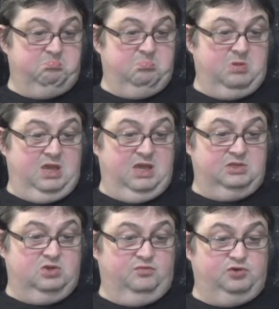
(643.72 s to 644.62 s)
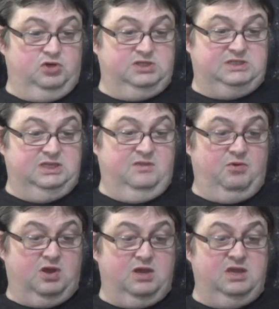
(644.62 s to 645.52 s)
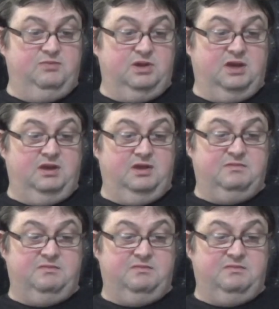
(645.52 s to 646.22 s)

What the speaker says: Top choice still the Mopar E, but I